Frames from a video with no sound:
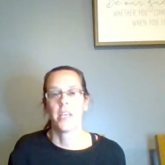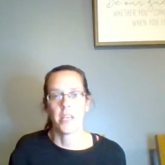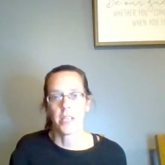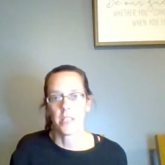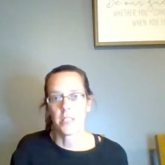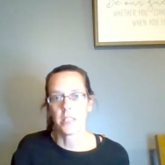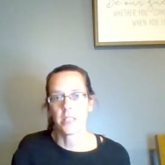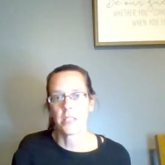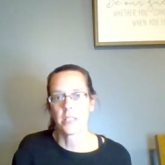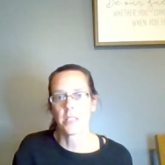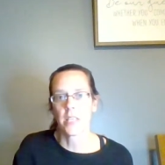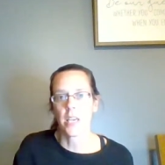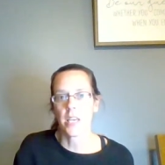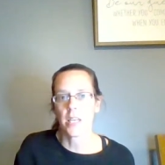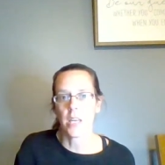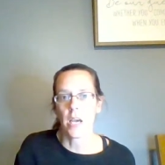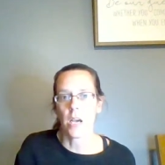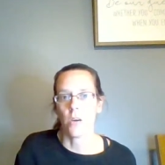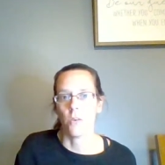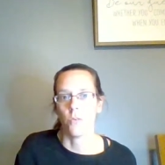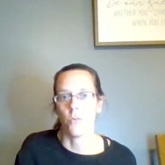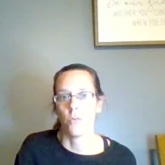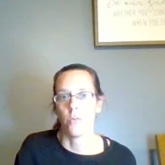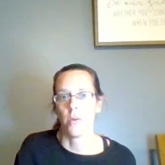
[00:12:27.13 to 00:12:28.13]
He didn't say
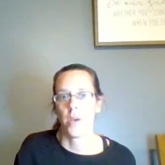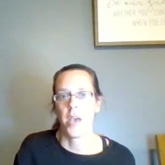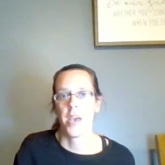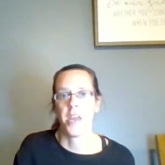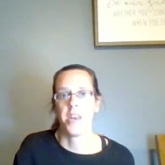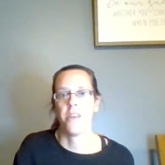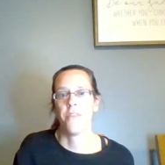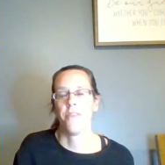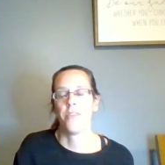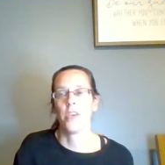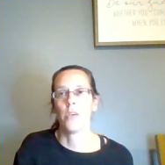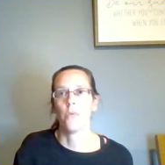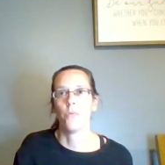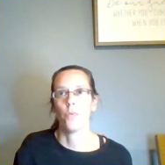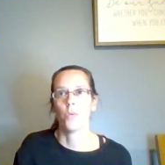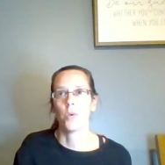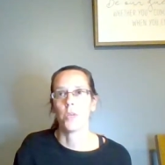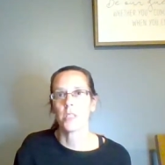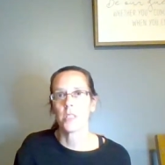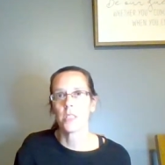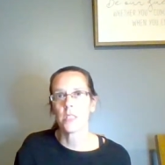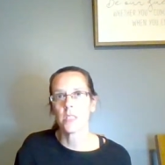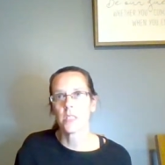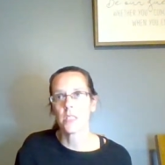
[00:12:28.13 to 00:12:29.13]
no. And if he
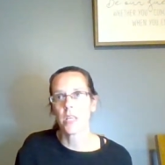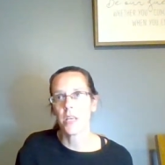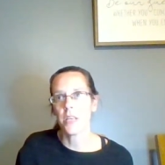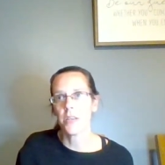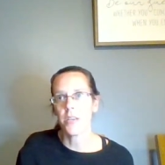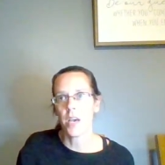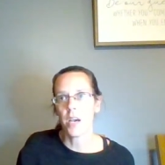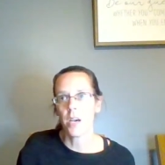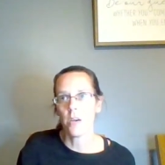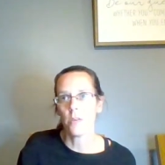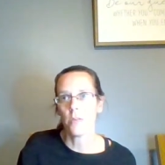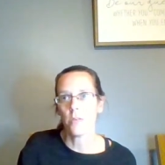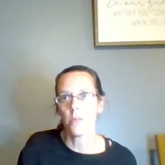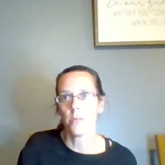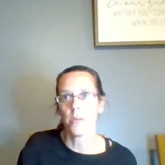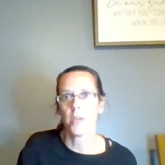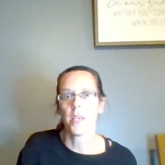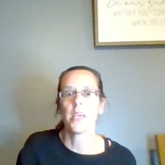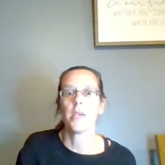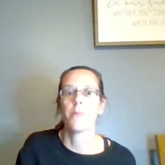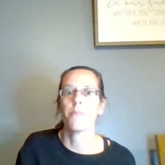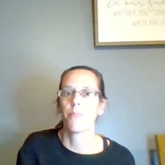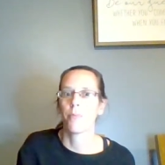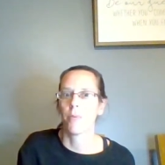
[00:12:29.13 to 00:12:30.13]
would have said
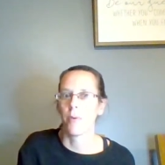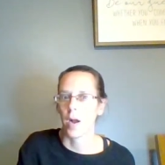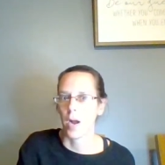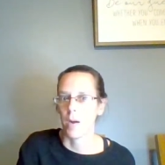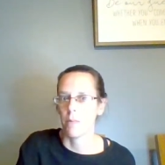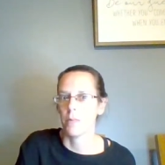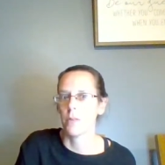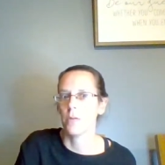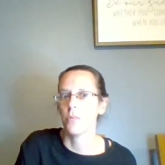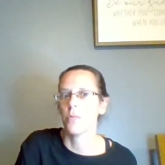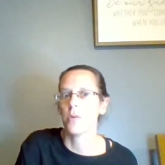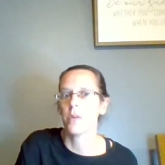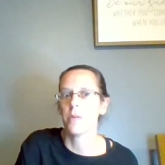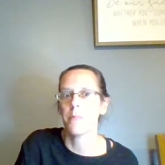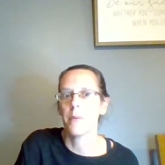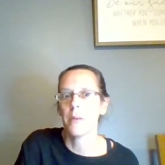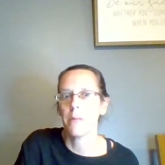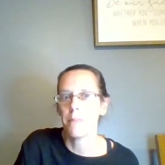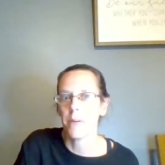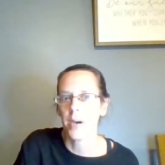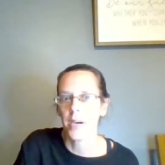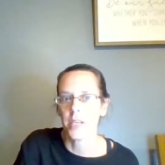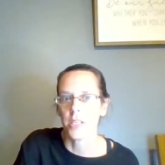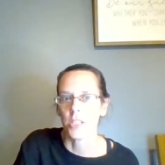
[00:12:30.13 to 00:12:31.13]
no, he probably would have
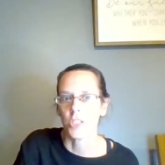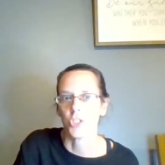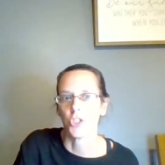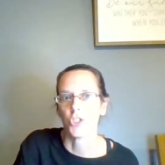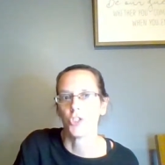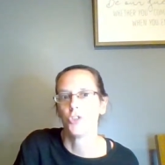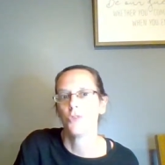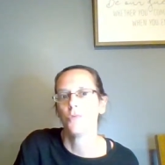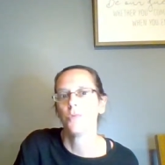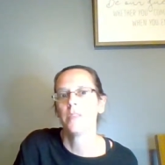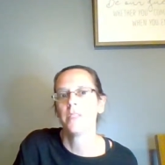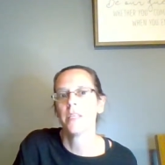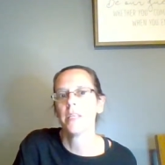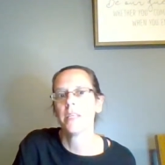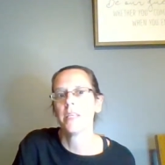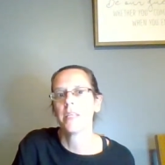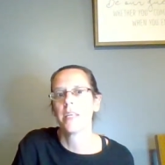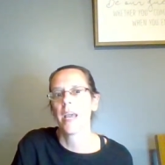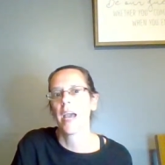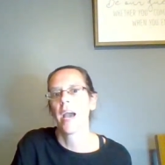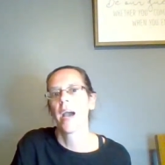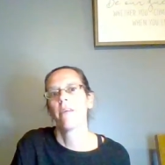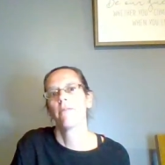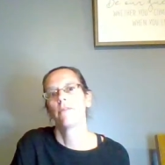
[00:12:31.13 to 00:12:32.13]
been punished. You
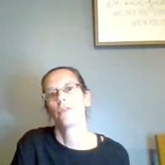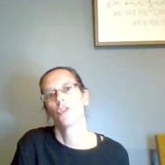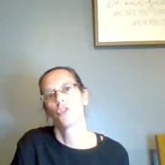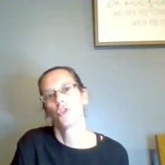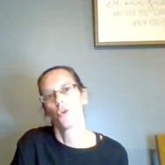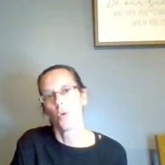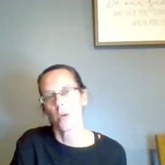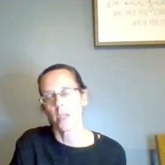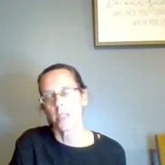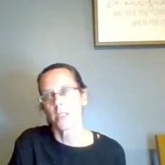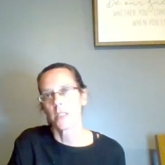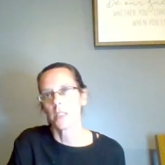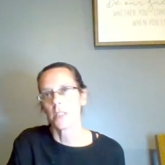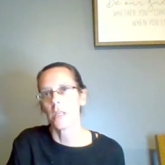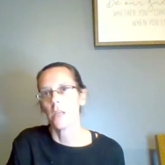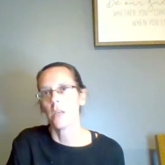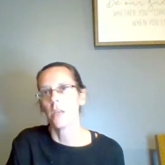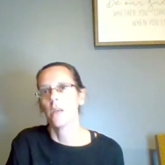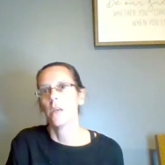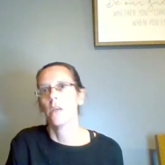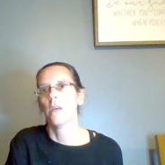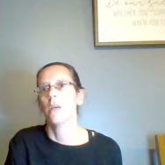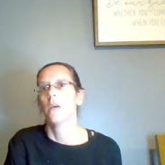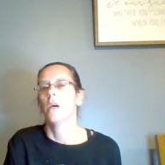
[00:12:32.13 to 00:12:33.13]
didn't have a choice.
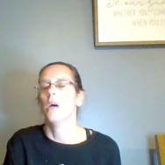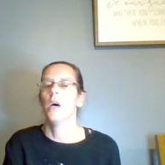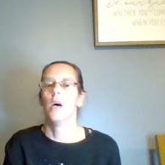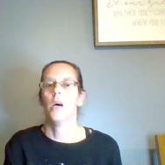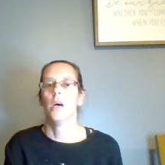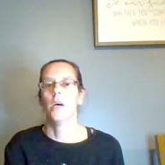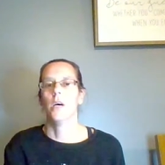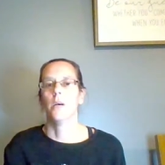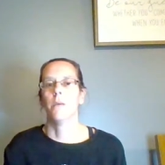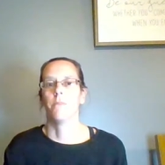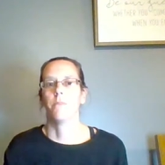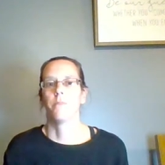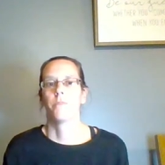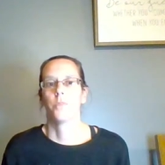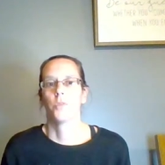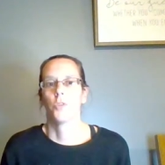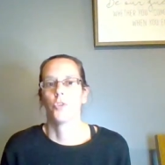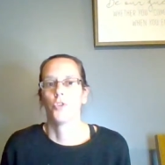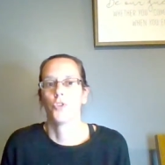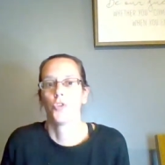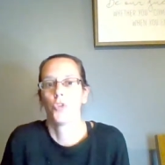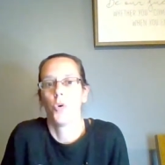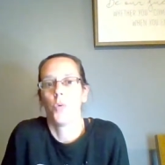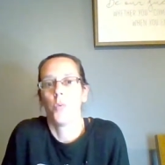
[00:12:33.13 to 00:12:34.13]

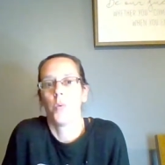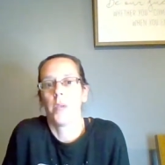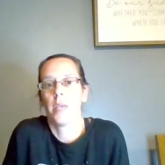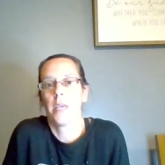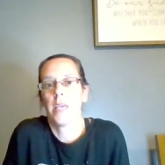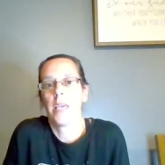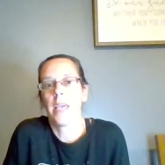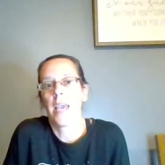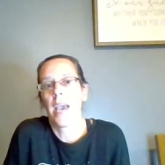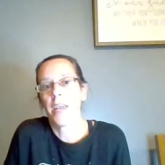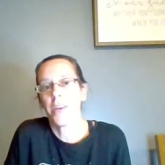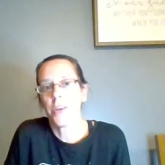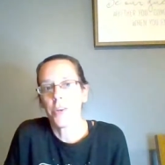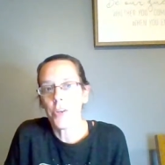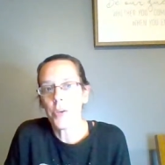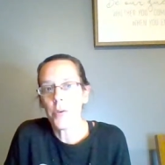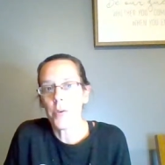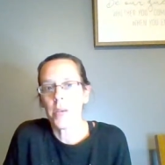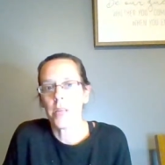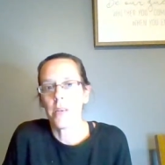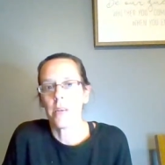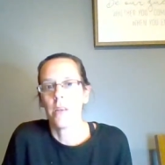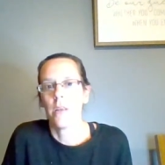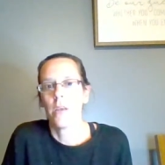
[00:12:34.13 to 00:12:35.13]
So he had to
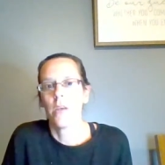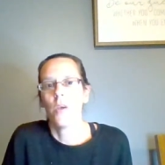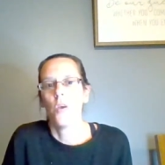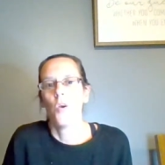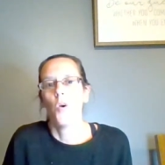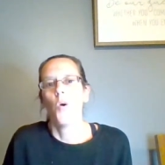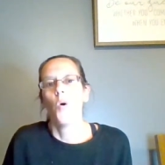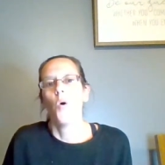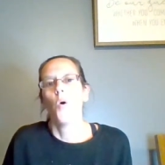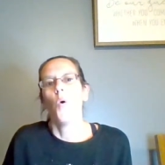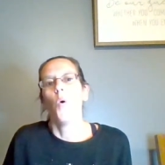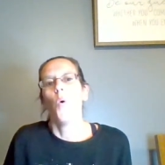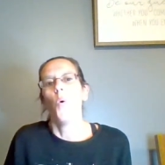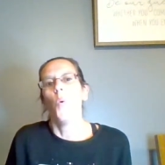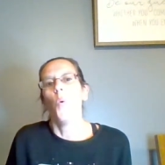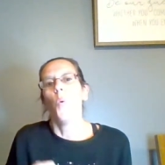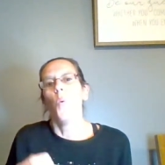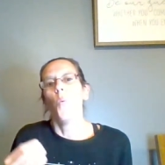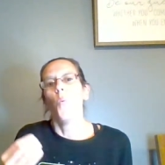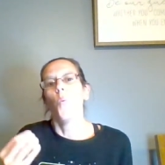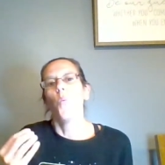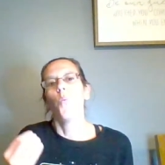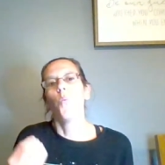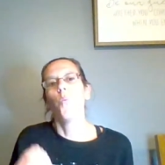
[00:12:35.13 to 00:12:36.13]
do it.
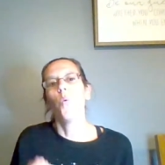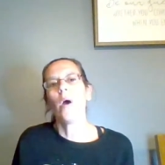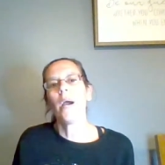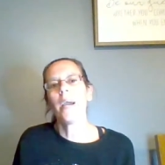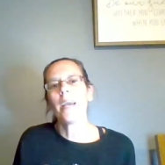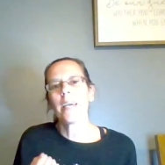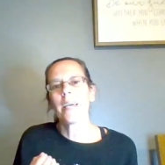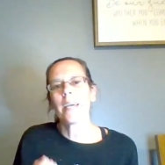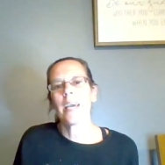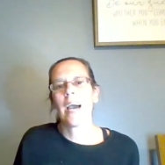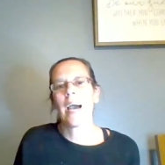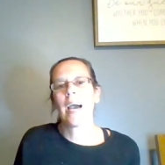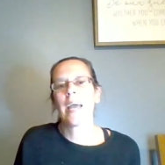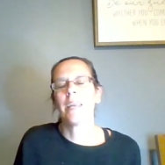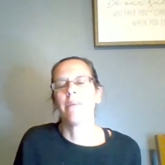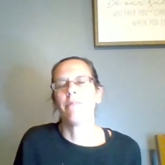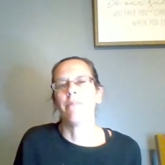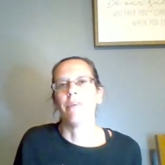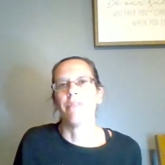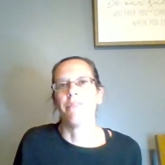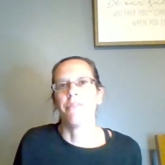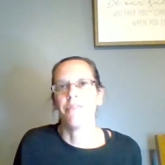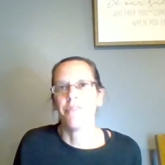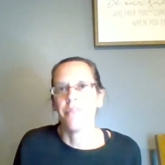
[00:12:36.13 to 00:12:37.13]
What kind
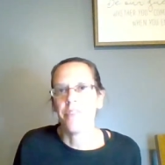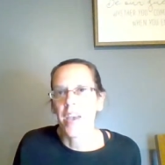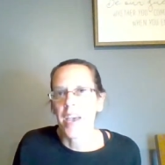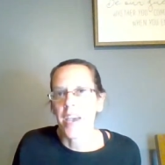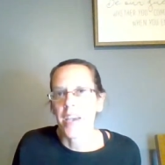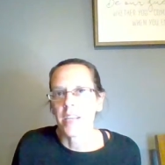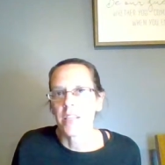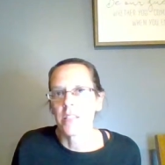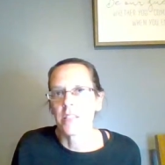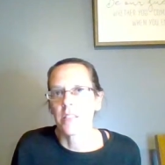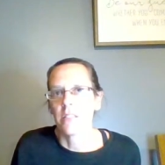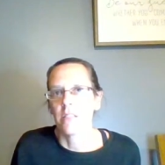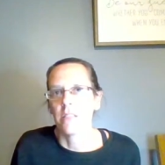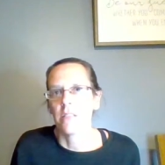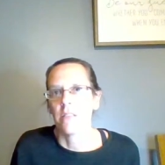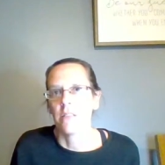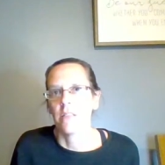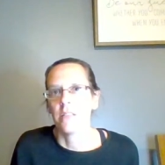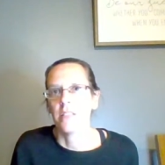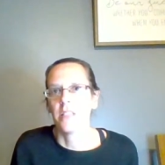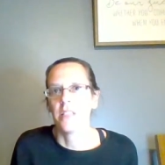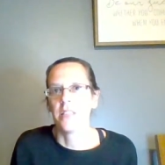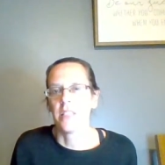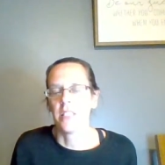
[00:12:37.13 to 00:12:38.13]
of effect
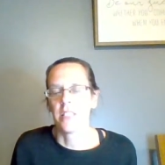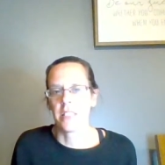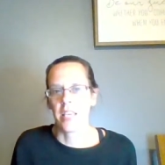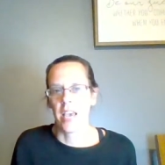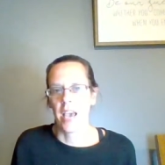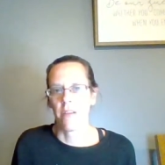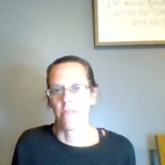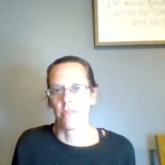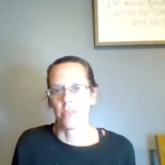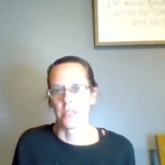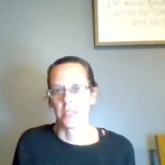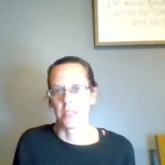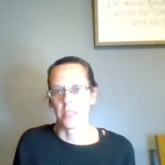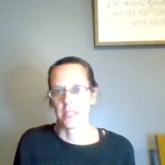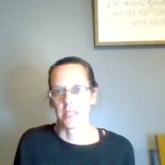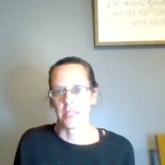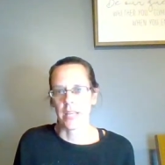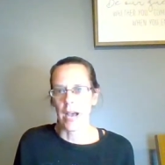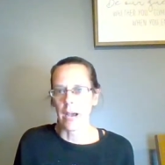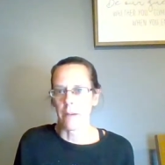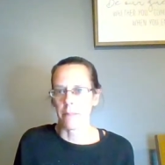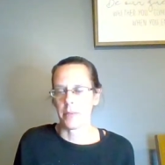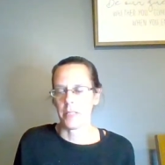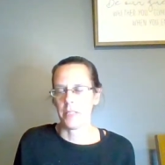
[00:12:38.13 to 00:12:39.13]
did this have on
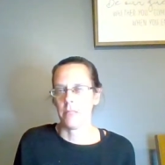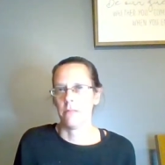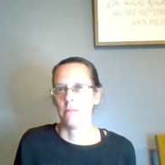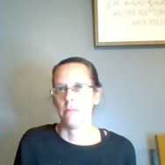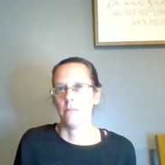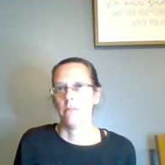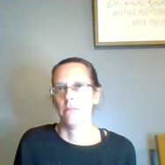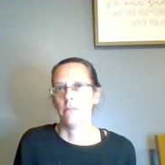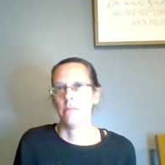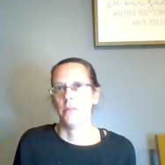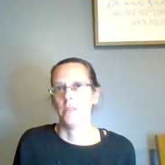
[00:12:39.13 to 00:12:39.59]
Simon?